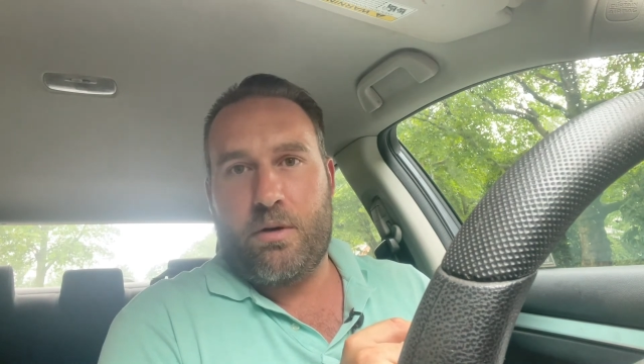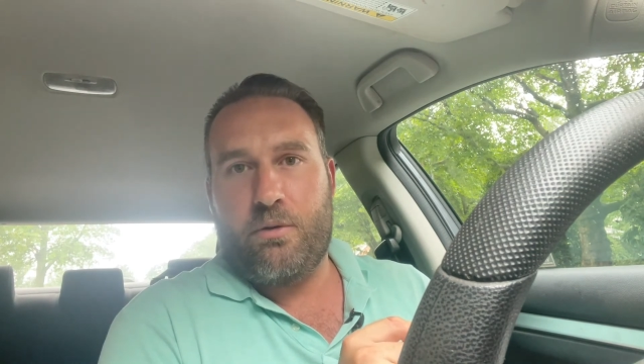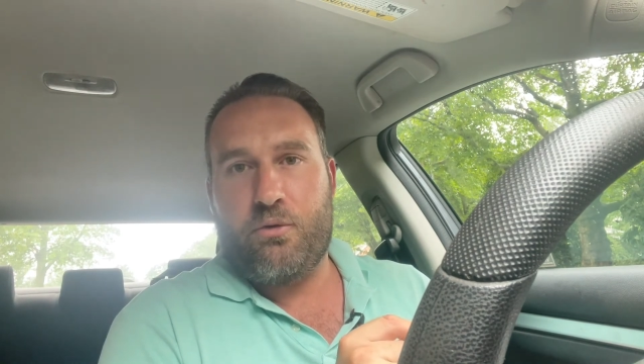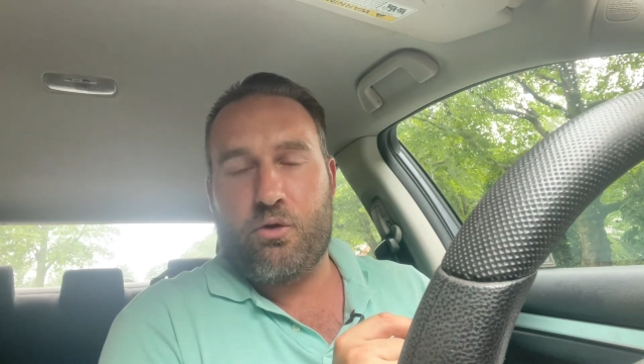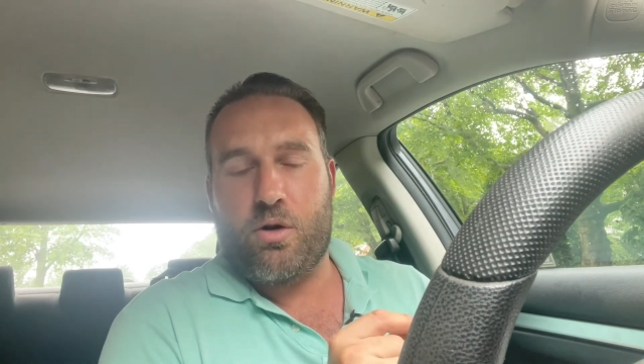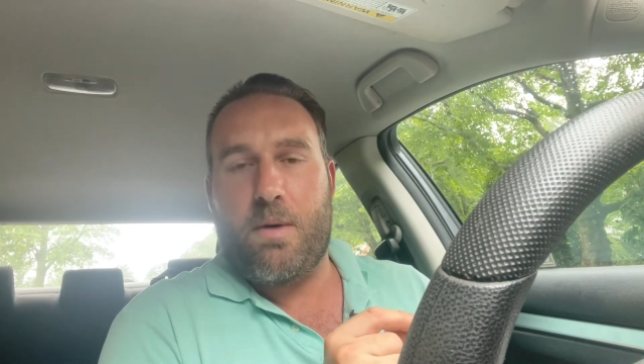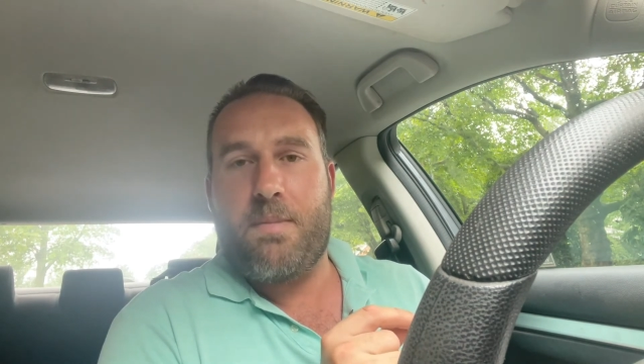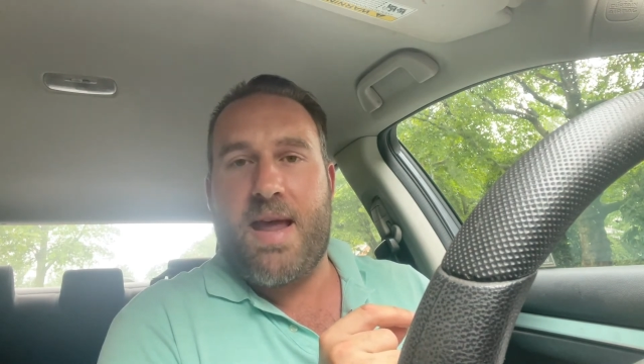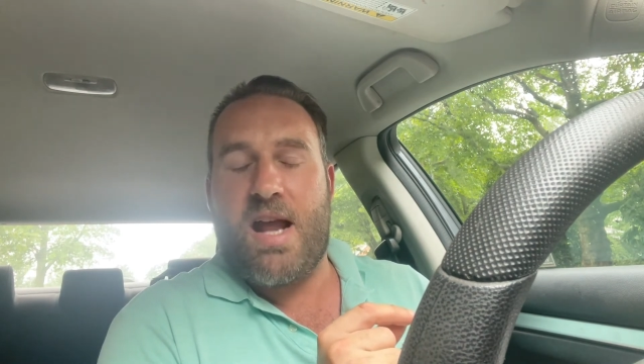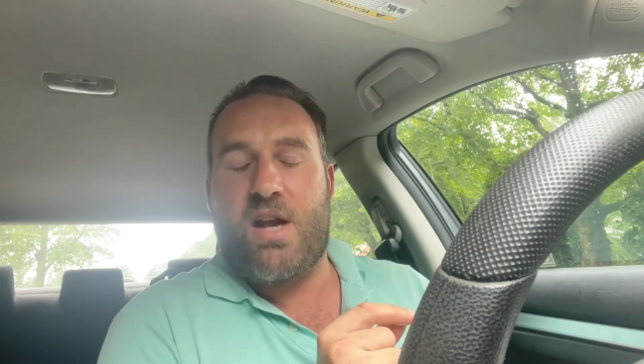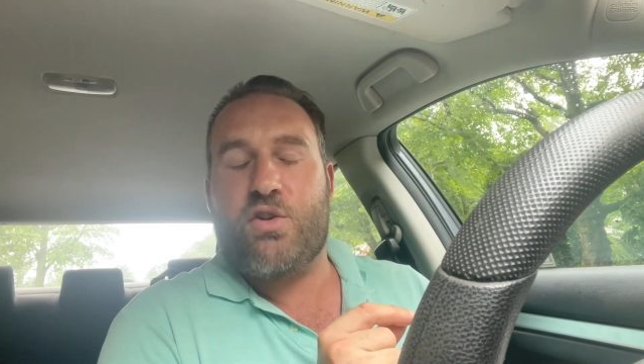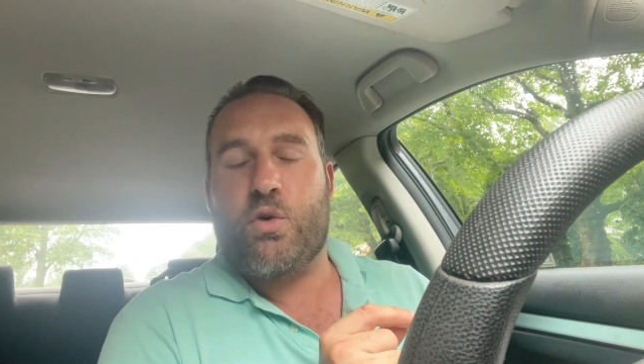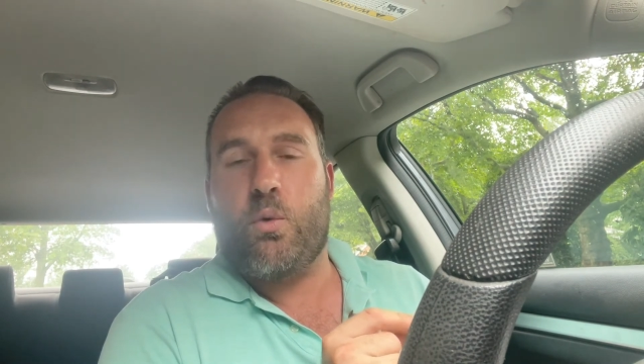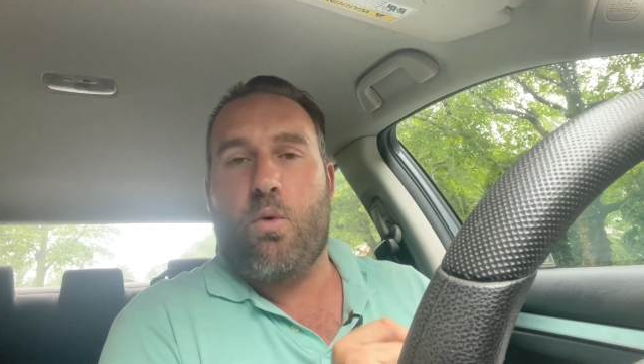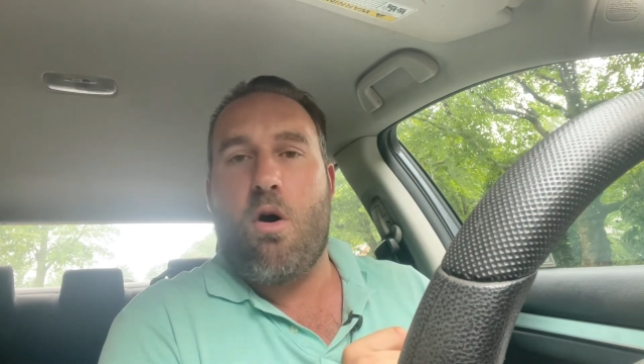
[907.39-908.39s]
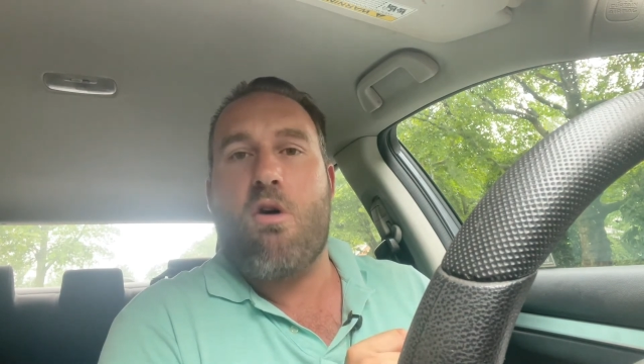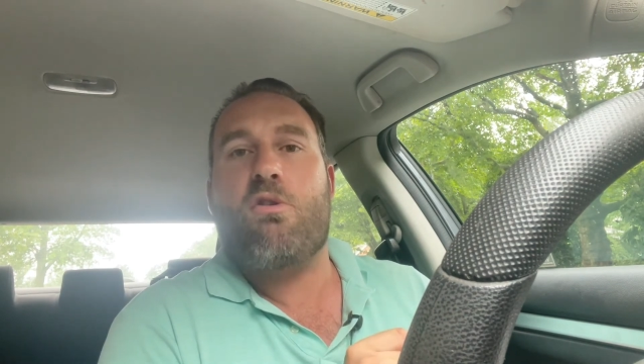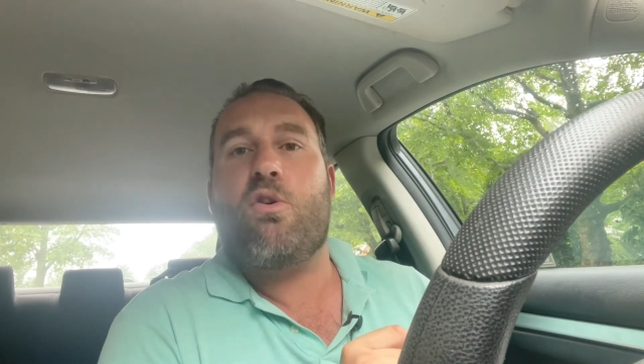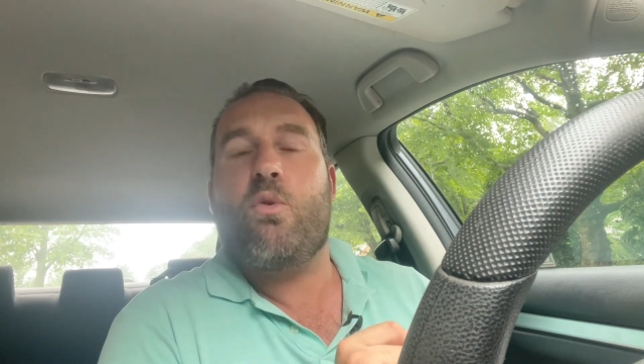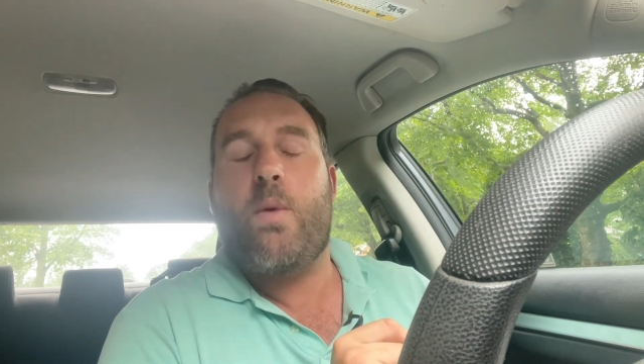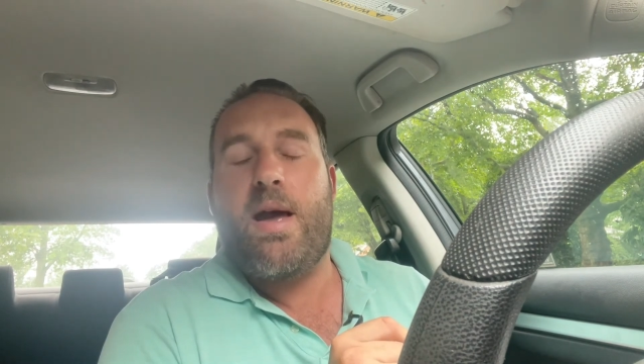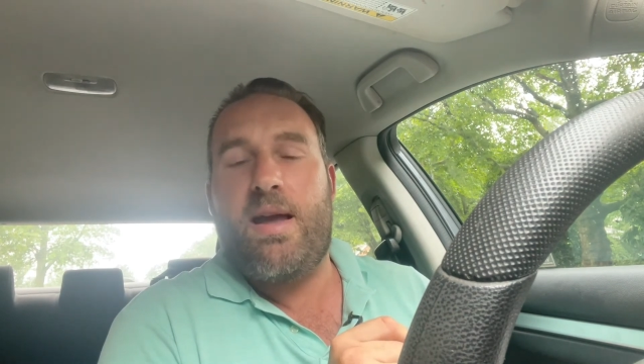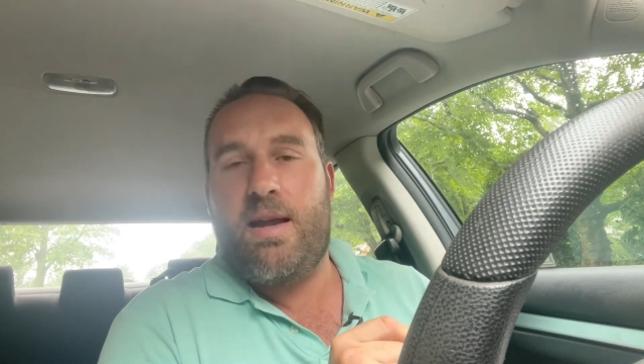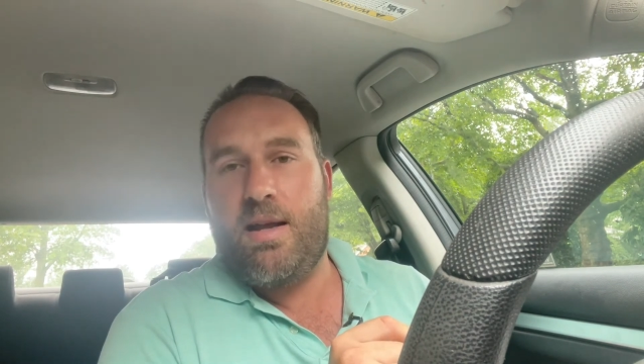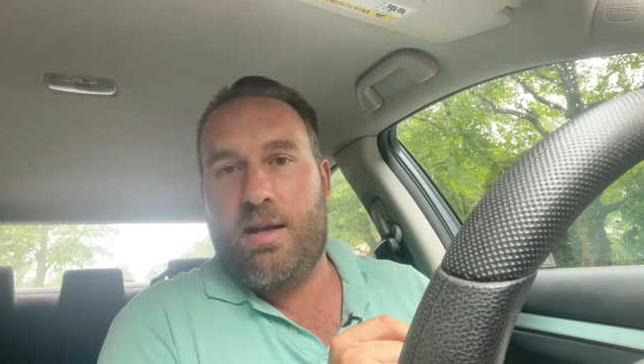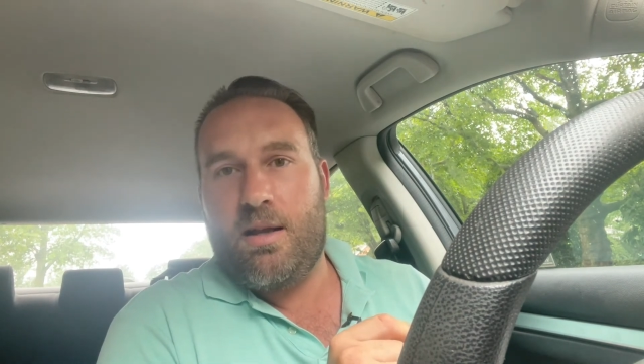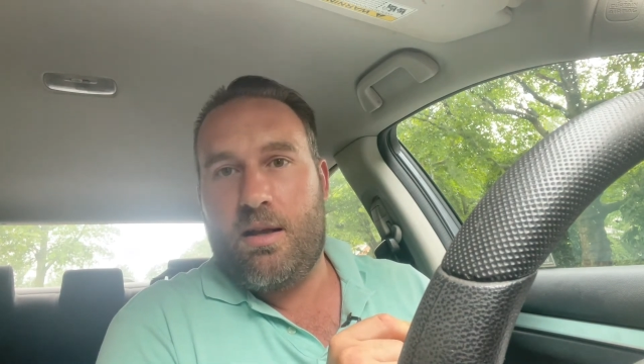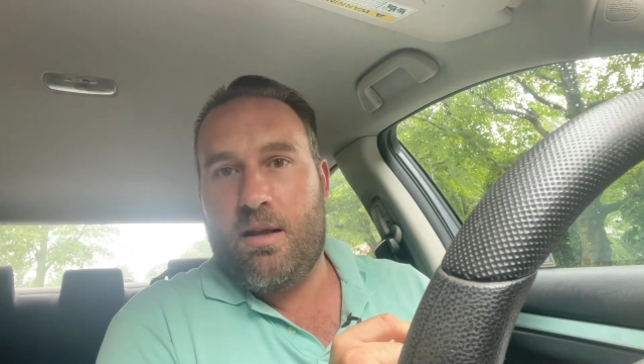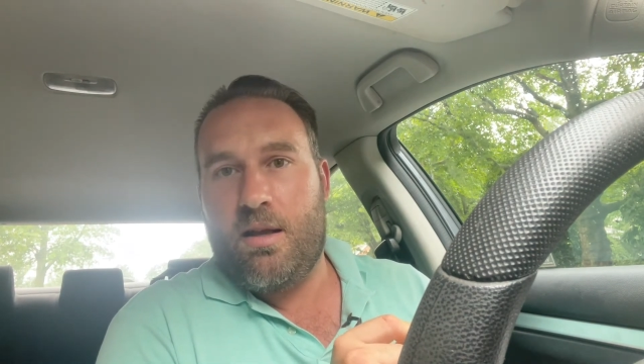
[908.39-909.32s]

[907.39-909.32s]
for a man to walk away